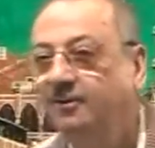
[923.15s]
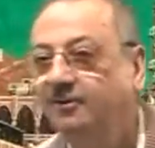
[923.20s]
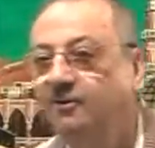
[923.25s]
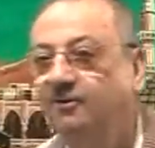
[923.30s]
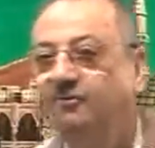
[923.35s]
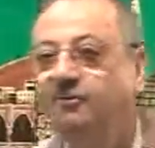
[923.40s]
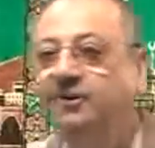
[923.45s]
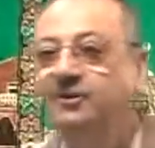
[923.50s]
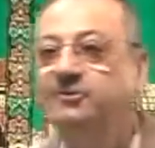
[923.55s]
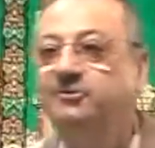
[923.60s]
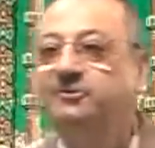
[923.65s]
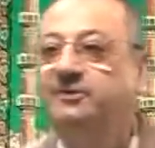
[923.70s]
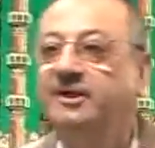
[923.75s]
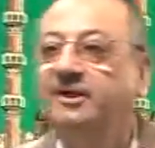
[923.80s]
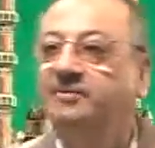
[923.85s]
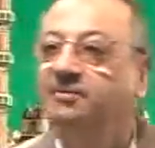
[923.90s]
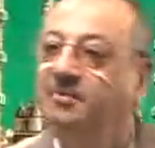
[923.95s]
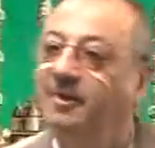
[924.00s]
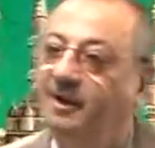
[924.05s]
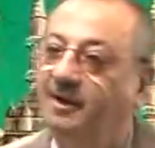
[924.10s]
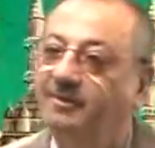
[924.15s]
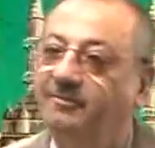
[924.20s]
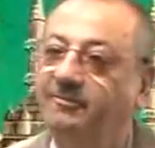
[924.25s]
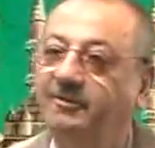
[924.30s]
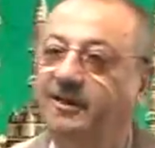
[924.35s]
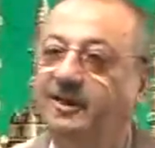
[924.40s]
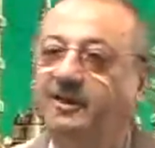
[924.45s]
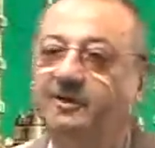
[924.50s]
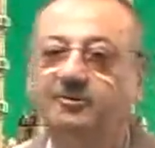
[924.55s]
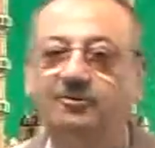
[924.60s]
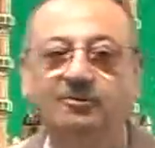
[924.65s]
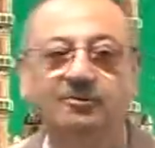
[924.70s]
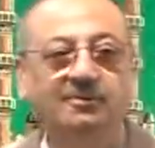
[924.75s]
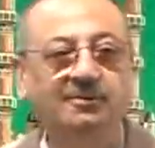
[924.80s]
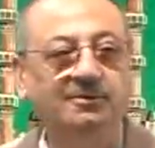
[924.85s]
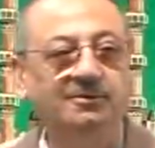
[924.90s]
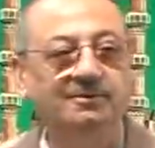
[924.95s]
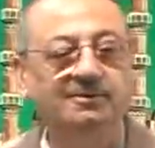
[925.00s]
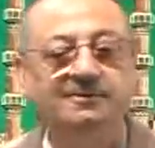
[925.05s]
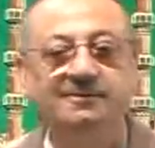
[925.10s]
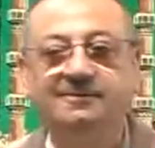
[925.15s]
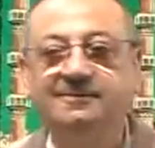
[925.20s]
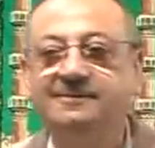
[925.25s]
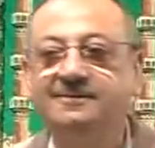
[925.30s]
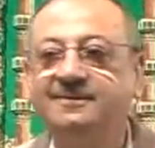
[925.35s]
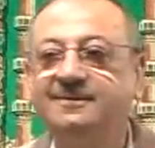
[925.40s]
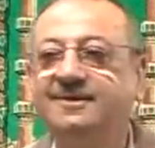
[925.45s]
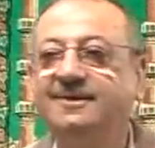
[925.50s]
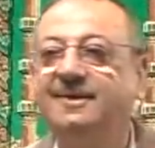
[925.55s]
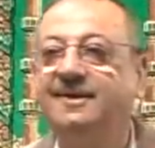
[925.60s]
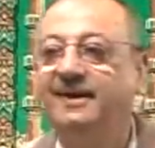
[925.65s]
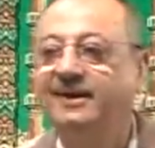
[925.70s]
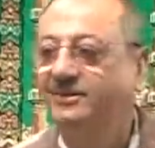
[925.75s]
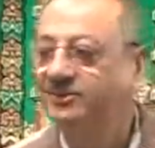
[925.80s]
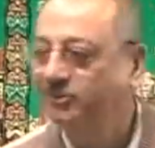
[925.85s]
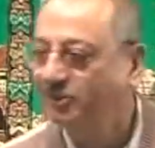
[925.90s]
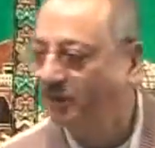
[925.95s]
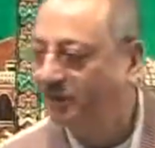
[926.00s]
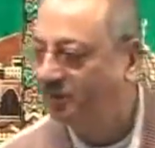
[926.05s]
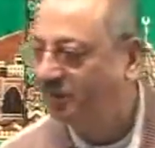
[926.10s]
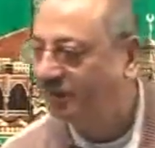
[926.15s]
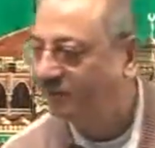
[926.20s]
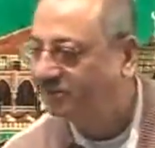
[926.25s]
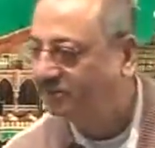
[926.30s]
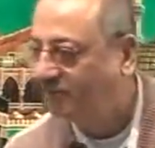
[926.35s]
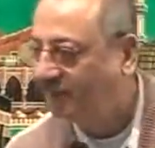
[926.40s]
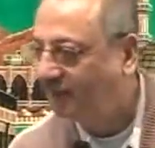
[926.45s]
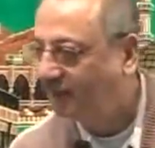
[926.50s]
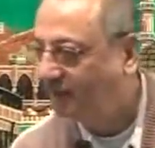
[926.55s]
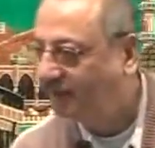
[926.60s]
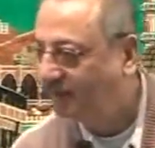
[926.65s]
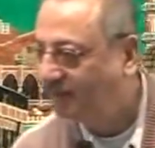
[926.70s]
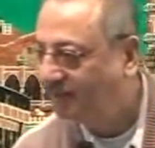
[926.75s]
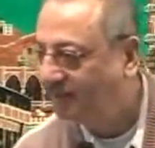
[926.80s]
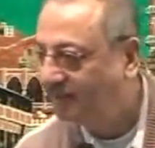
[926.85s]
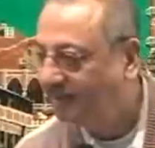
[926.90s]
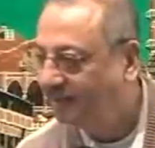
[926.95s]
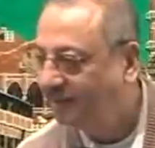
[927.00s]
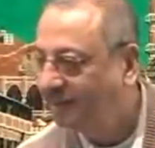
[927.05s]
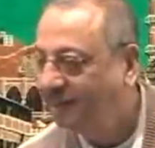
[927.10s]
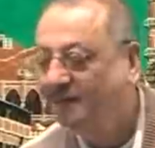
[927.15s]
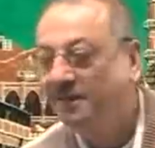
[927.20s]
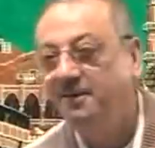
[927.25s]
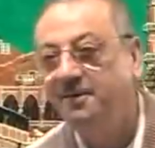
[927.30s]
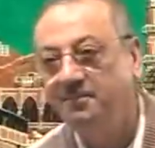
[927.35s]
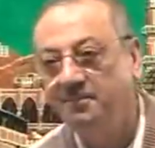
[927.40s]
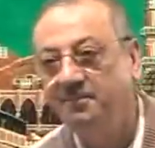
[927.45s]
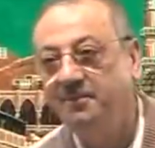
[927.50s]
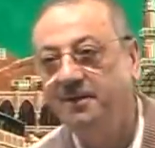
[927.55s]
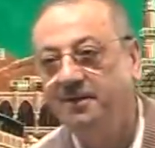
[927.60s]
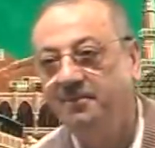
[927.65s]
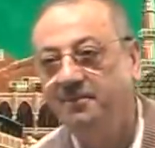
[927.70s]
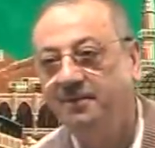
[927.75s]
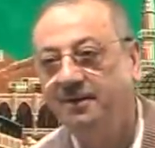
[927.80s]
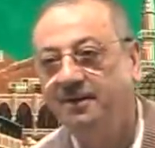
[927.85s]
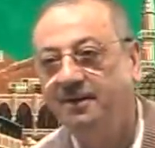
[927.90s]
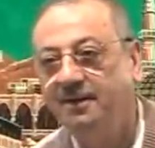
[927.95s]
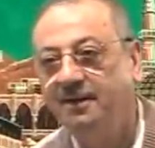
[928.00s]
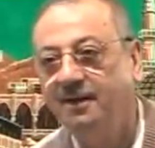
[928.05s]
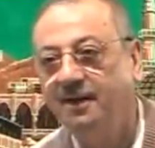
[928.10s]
When you say magfiratun, it's your master, Mimi.